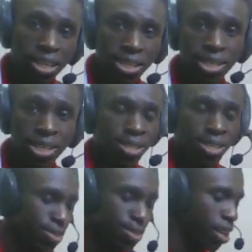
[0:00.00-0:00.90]
the
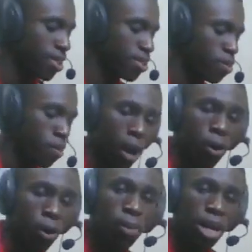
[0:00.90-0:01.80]
scenes, okay, just to
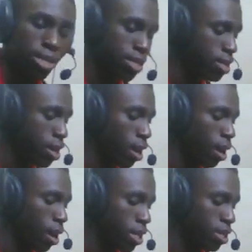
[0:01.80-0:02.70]
back up that
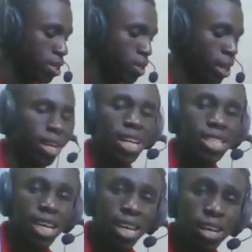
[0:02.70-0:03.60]
person making
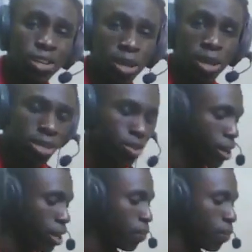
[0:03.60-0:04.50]
that announcement,
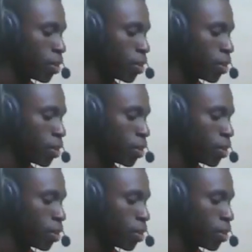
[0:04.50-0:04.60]
okay?